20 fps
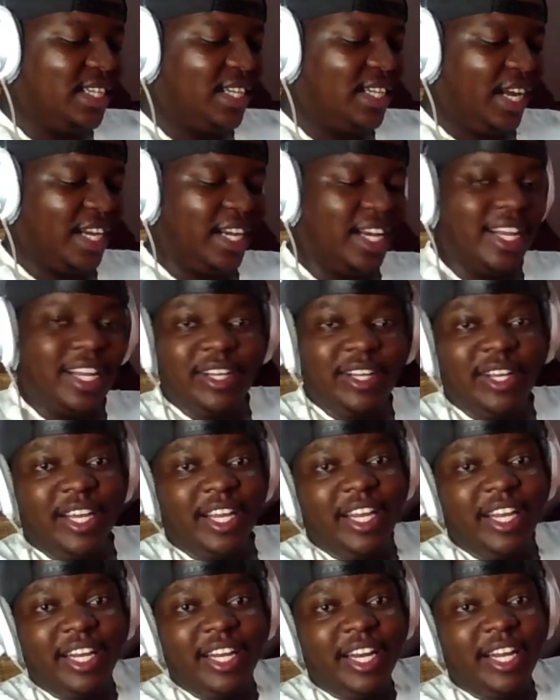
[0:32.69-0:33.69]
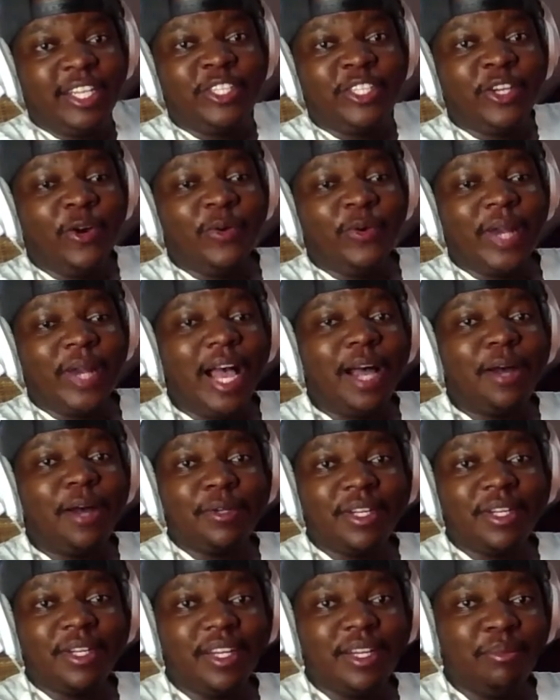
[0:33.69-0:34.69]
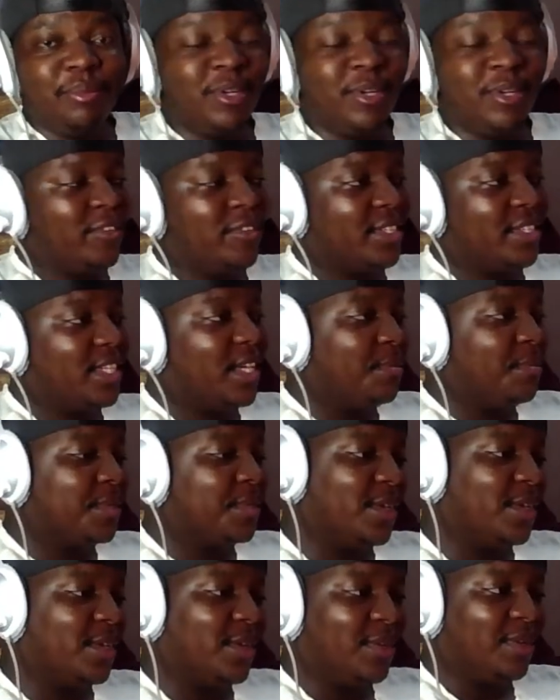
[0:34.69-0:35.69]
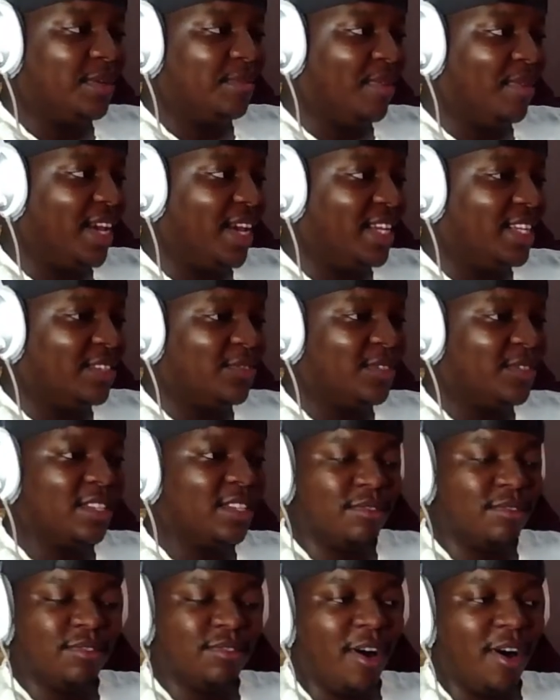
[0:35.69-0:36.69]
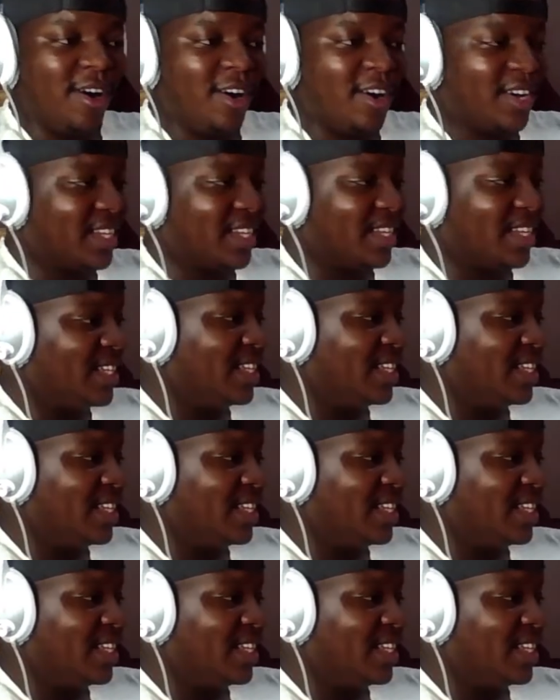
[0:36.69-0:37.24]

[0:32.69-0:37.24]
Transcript: and they they showed out in the previous episode, man, with the fog.